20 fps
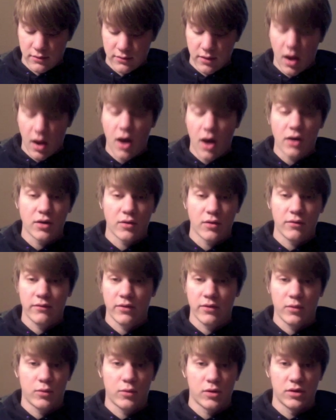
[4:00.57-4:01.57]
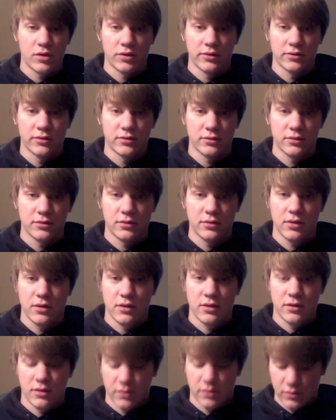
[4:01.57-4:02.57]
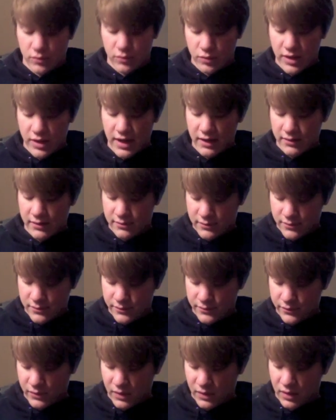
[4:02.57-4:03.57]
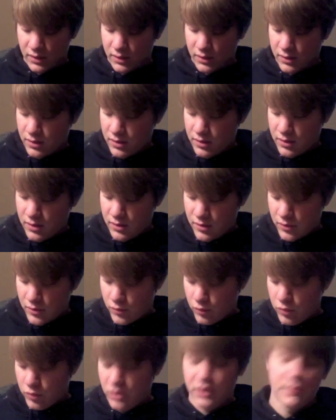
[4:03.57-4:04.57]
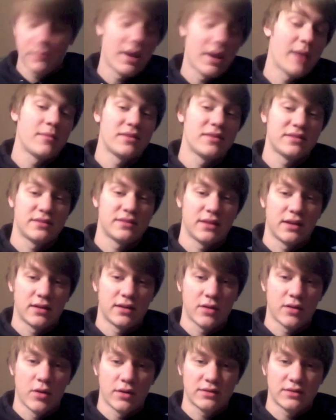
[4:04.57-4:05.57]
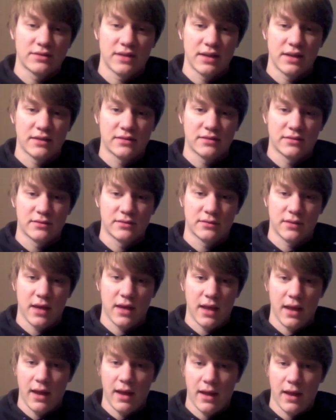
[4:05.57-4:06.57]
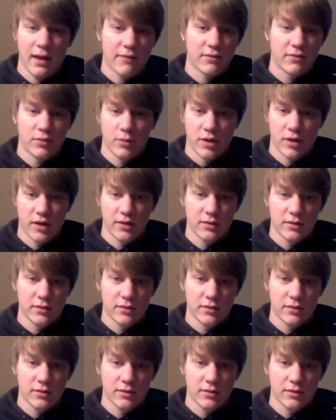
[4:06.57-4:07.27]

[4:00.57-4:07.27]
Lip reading: all over the world. We had woolly mammoths go extinct everywhere.